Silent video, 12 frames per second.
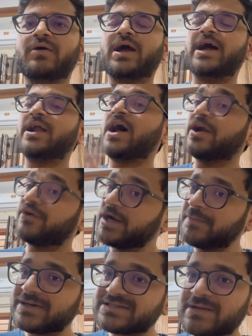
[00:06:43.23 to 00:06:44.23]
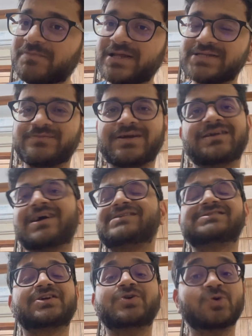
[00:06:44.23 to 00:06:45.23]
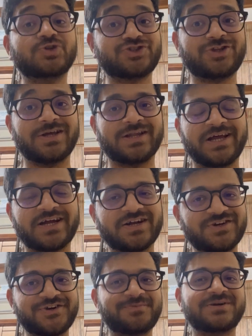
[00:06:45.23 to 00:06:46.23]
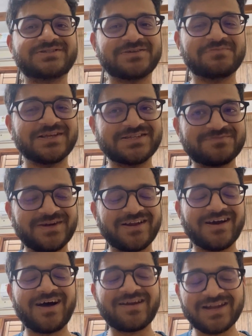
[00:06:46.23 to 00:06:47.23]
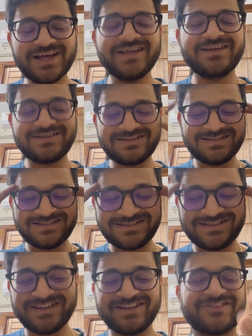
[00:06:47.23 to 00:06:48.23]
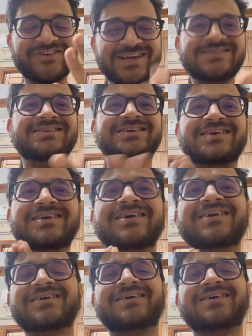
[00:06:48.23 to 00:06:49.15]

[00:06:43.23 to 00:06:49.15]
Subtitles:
And 100% placement, that's a huge thing, like 100% placement, yeah, like crazy.